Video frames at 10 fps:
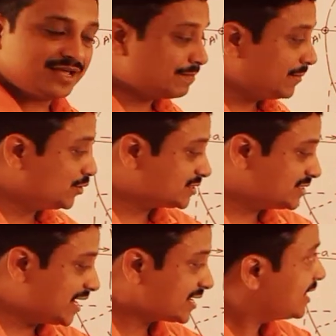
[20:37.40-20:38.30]
because
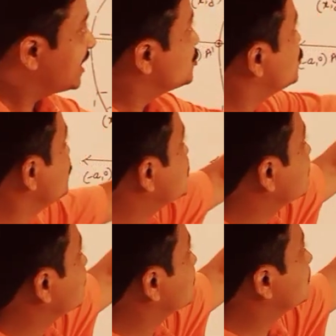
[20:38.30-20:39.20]
that I
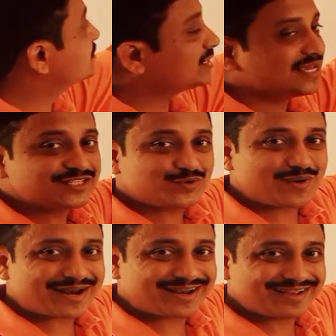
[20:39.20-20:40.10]
assumption a
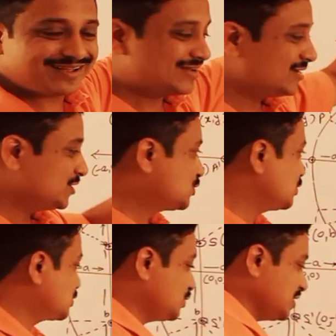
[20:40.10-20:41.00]
square. So
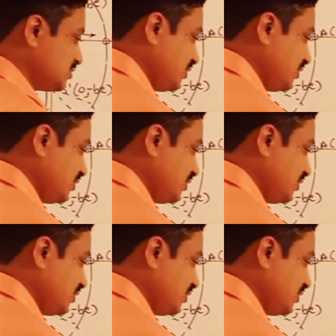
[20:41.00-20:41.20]
students, we